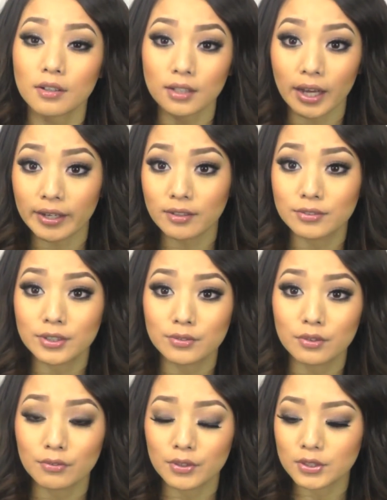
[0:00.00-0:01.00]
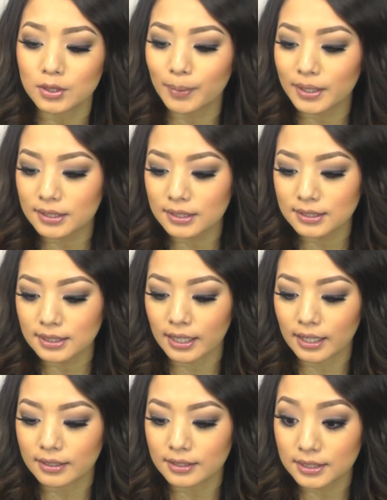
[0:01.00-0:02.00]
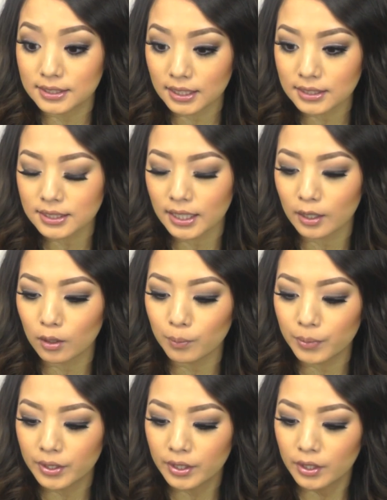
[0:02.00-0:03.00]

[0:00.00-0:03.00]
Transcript: a lot of good reviews about this, and it does help